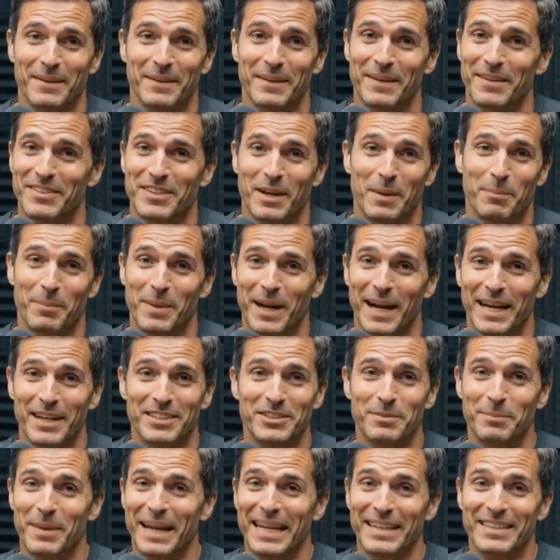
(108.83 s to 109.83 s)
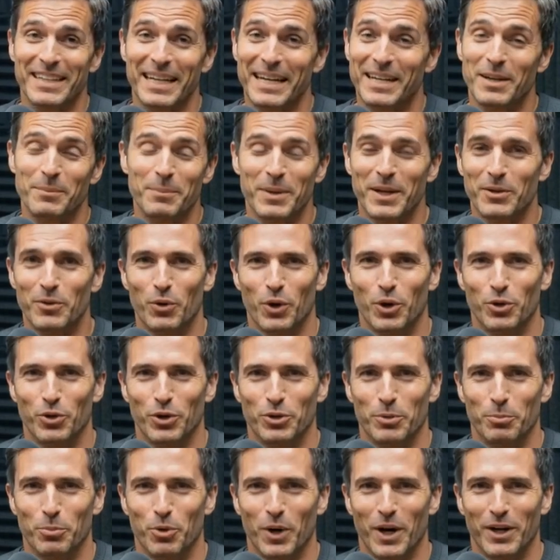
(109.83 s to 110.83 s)
Some banks may take a bit longer
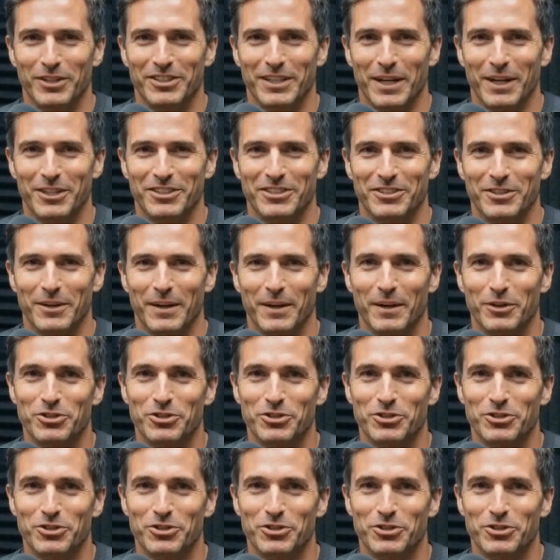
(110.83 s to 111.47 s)
to process,